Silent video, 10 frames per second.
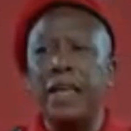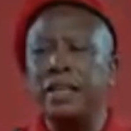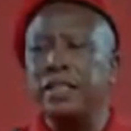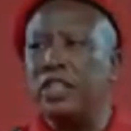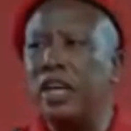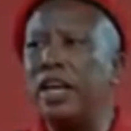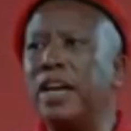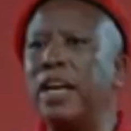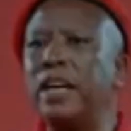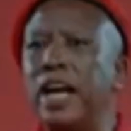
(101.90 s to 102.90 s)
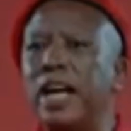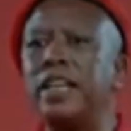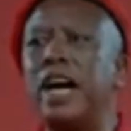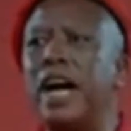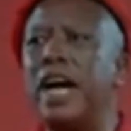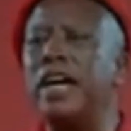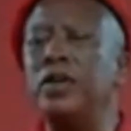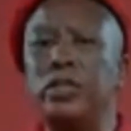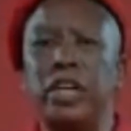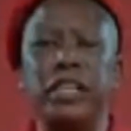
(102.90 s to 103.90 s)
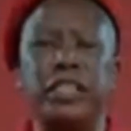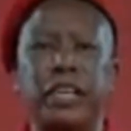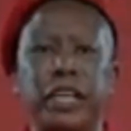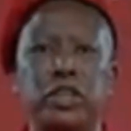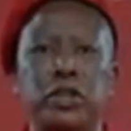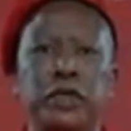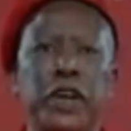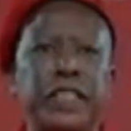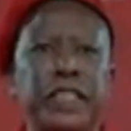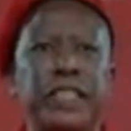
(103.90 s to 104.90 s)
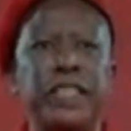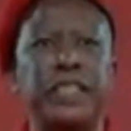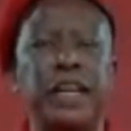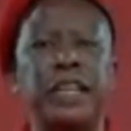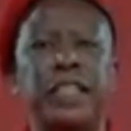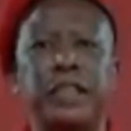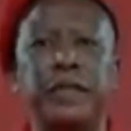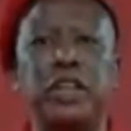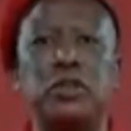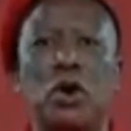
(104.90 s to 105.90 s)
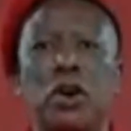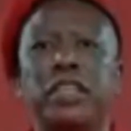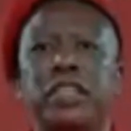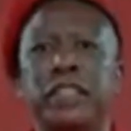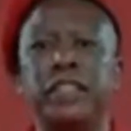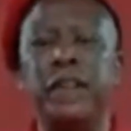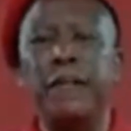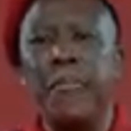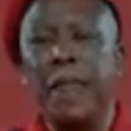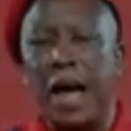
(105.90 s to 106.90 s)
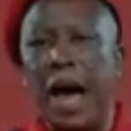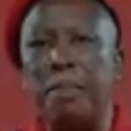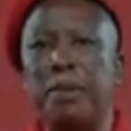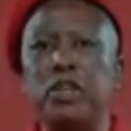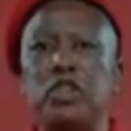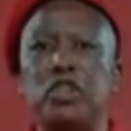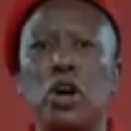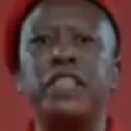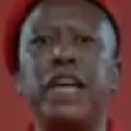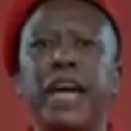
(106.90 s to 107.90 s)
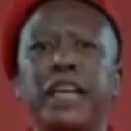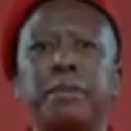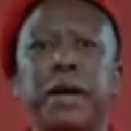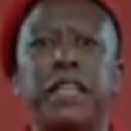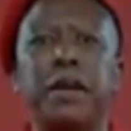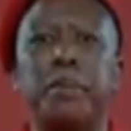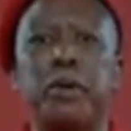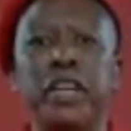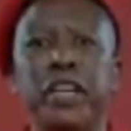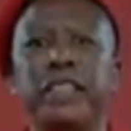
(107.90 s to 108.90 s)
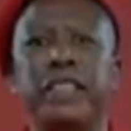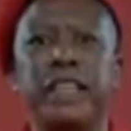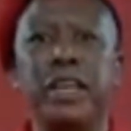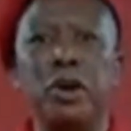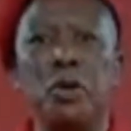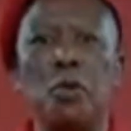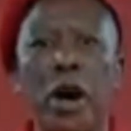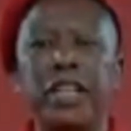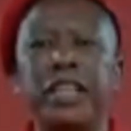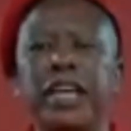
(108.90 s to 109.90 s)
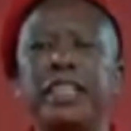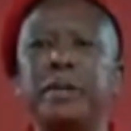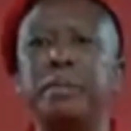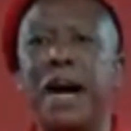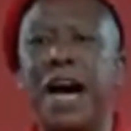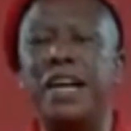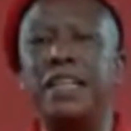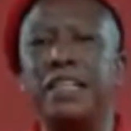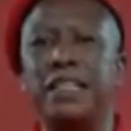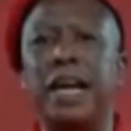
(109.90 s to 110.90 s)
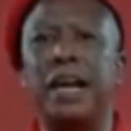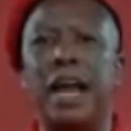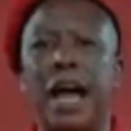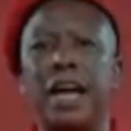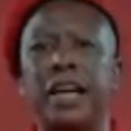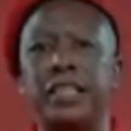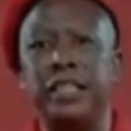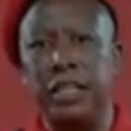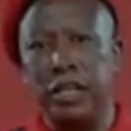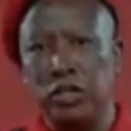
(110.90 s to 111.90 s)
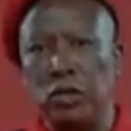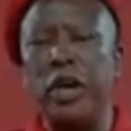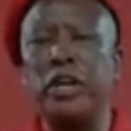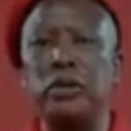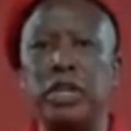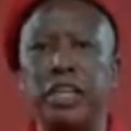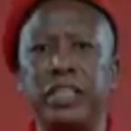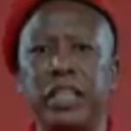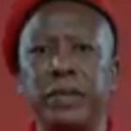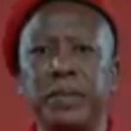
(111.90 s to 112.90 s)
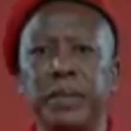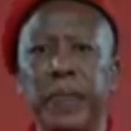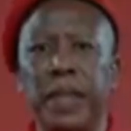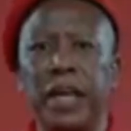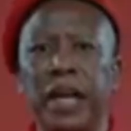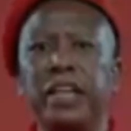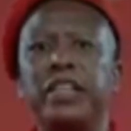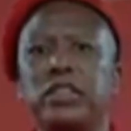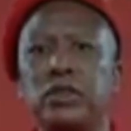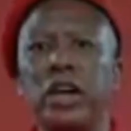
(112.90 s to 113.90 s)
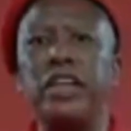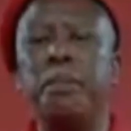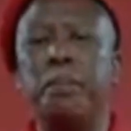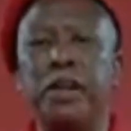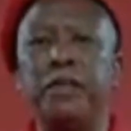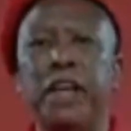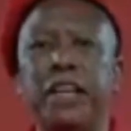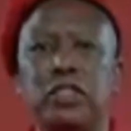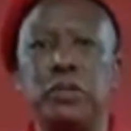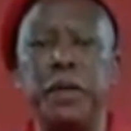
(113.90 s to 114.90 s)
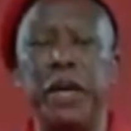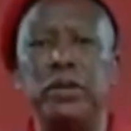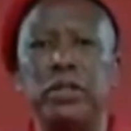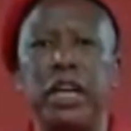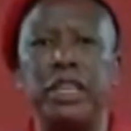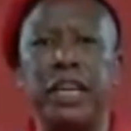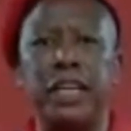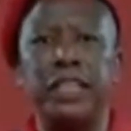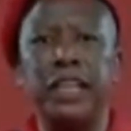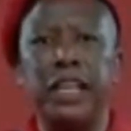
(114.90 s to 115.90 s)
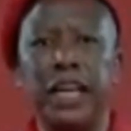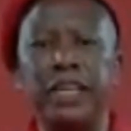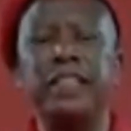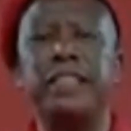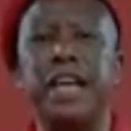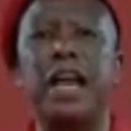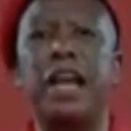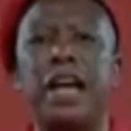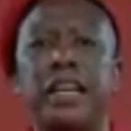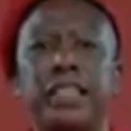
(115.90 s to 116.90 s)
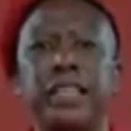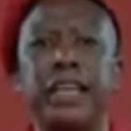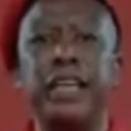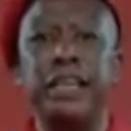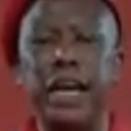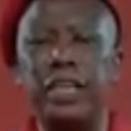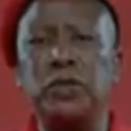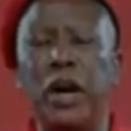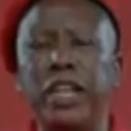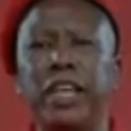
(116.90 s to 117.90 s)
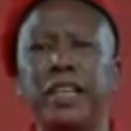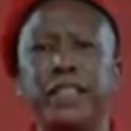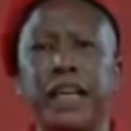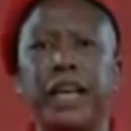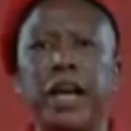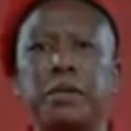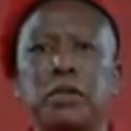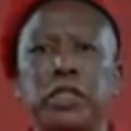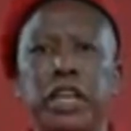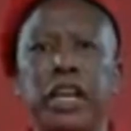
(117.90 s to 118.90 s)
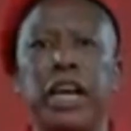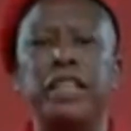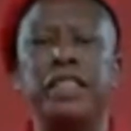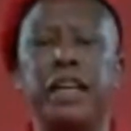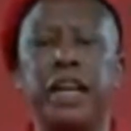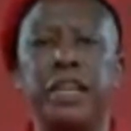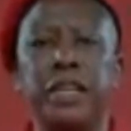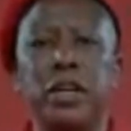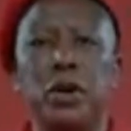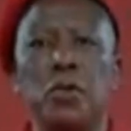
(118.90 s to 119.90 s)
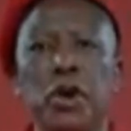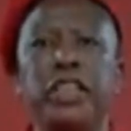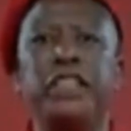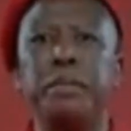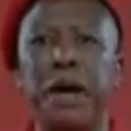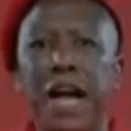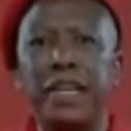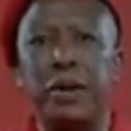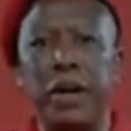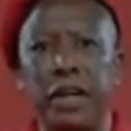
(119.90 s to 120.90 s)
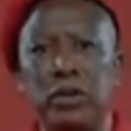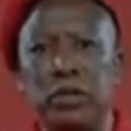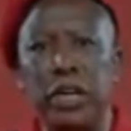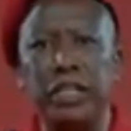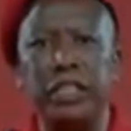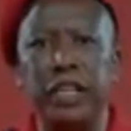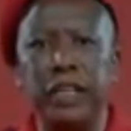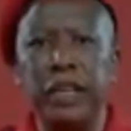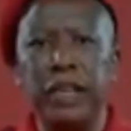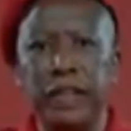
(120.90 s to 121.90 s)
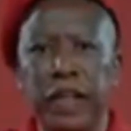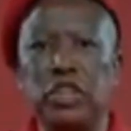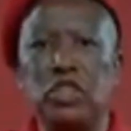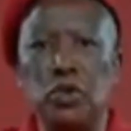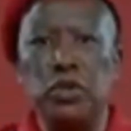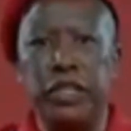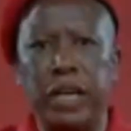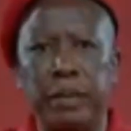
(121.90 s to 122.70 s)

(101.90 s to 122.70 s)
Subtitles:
children at higher education in universities and TVET colleges are being shot at by the police when they demand the right to education. It is not a privilege to be educated, it is their right. Yet when they stand up today and say, we demand our education, they shoot them.